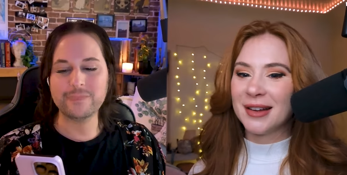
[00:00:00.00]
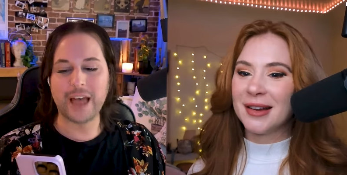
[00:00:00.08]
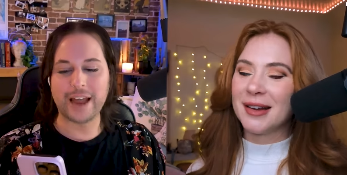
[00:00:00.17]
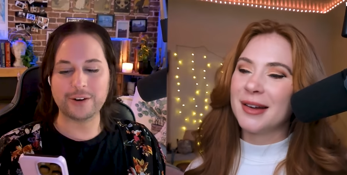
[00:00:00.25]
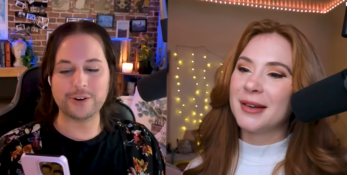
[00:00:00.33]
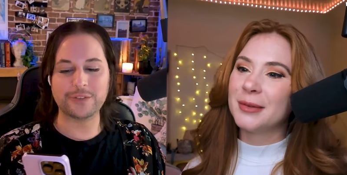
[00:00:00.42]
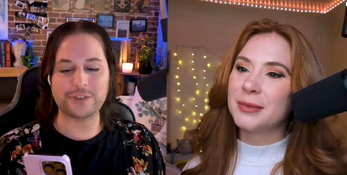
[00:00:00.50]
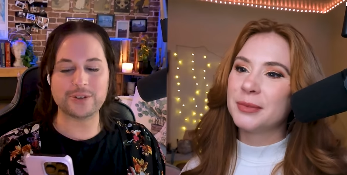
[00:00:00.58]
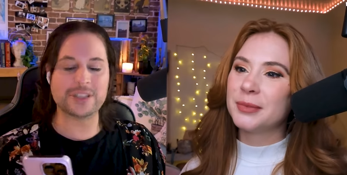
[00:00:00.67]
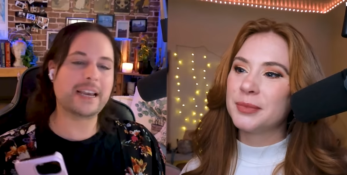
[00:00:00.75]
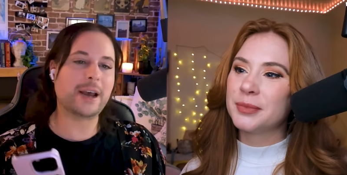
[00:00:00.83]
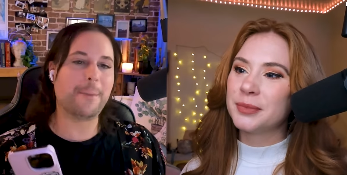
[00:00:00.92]
Speaker 1: I don't know if
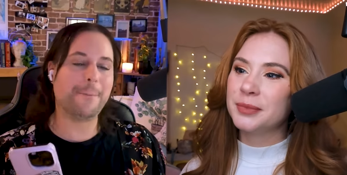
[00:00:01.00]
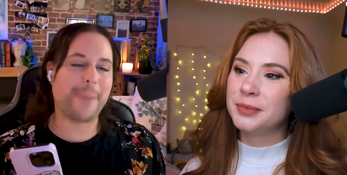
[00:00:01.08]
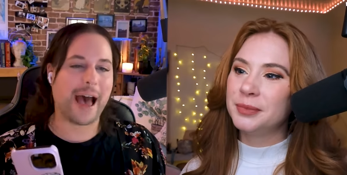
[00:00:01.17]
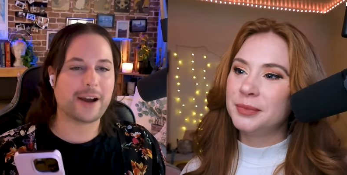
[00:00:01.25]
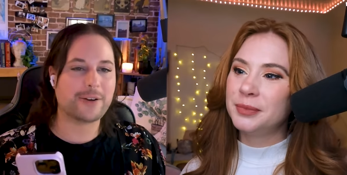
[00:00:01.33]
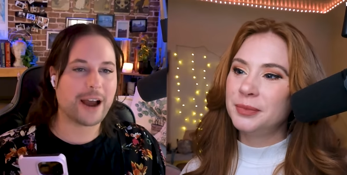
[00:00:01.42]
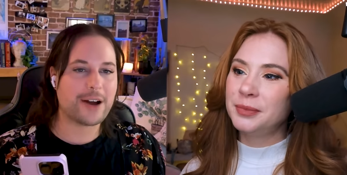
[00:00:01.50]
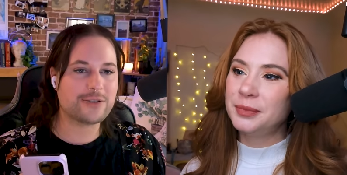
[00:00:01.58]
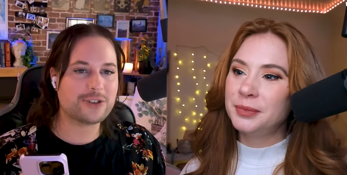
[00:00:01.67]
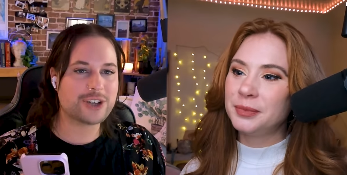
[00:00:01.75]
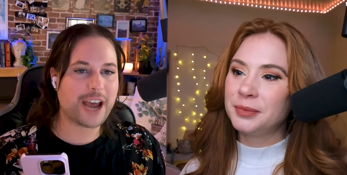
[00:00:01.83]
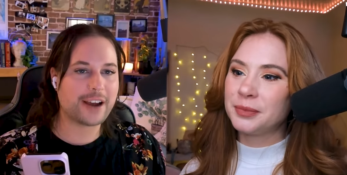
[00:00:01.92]
there was like a
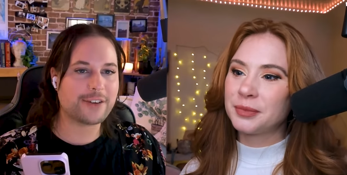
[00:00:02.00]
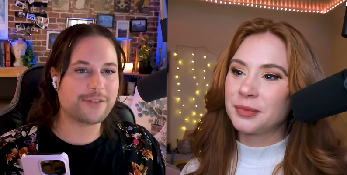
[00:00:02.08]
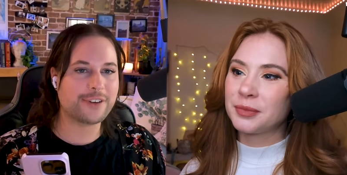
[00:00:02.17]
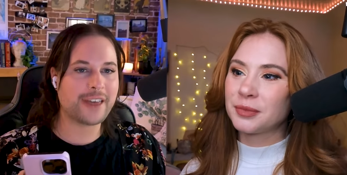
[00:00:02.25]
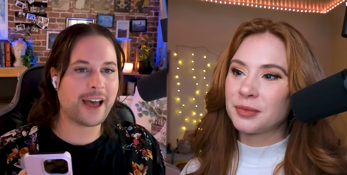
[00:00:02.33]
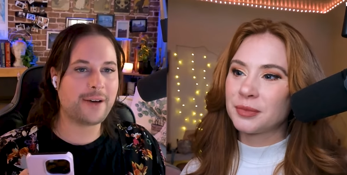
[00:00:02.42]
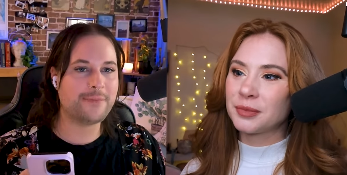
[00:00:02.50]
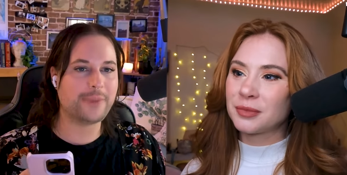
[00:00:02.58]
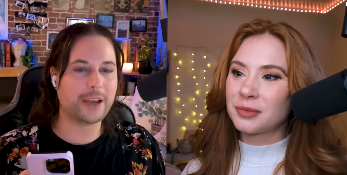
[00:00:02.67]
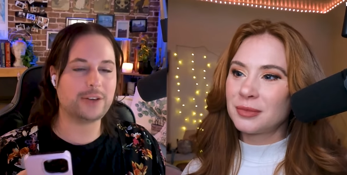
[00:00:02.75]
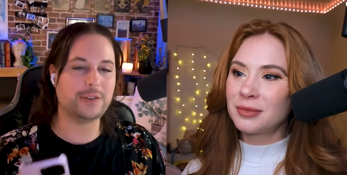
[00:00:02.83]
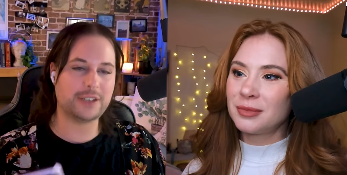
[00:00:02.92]
background check for them, but you